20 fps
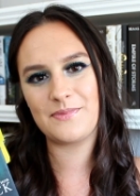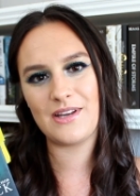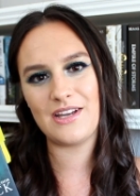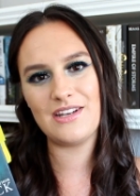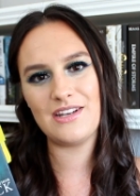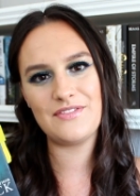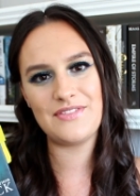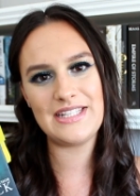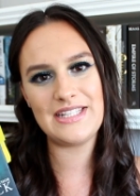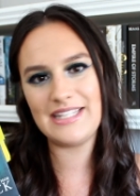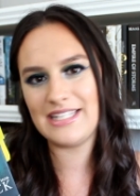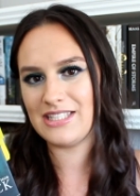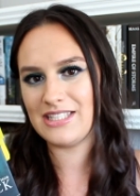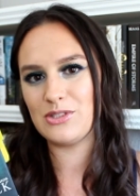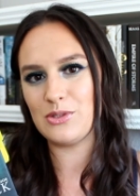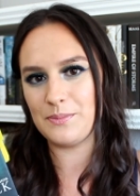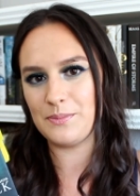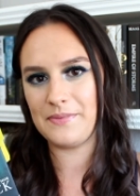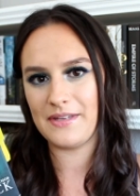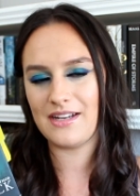kind of a
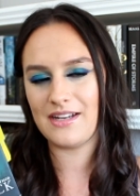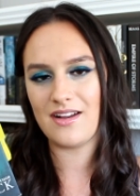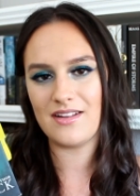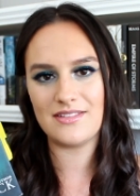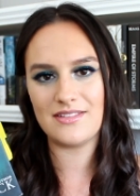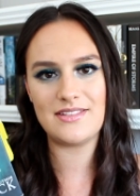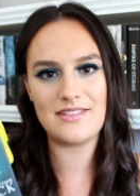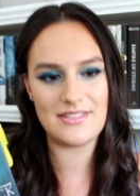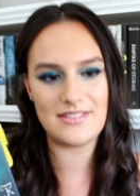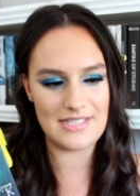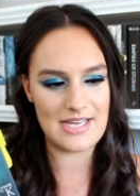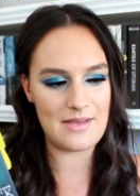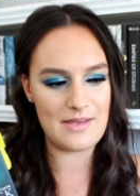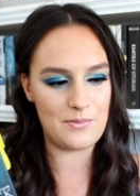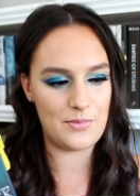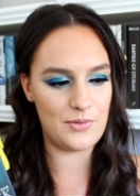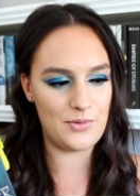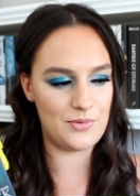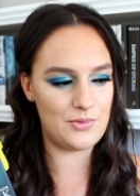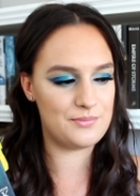little bit
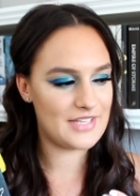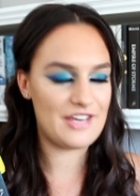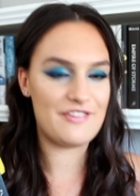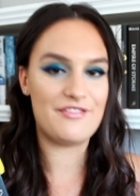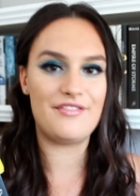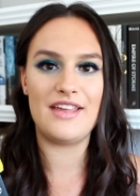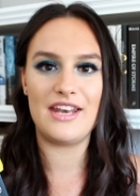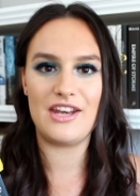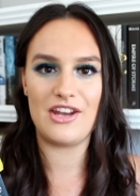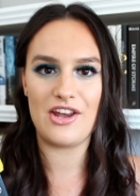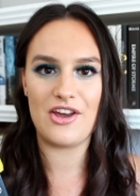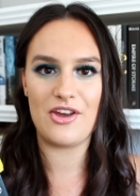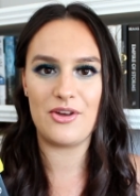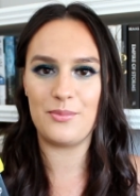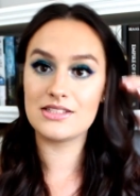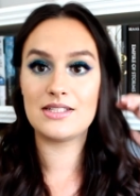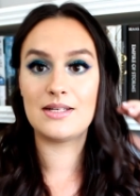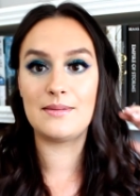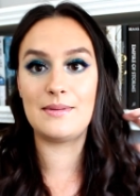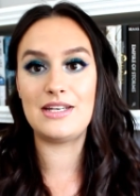unstable video.
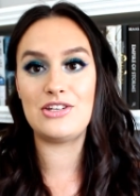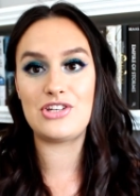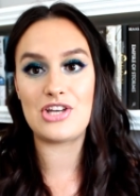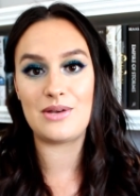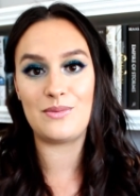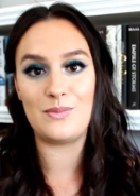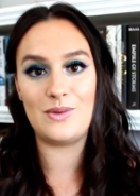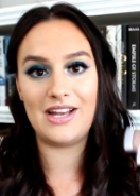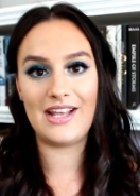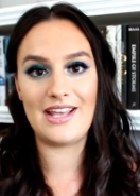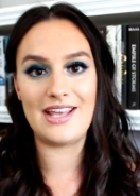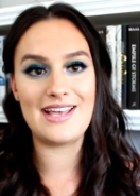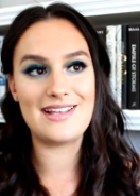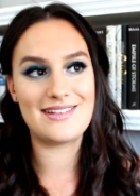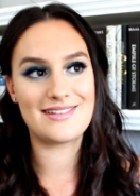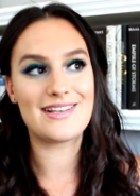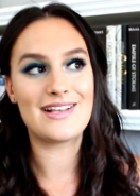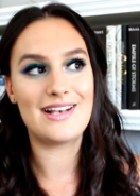I mean, genuinely, here's a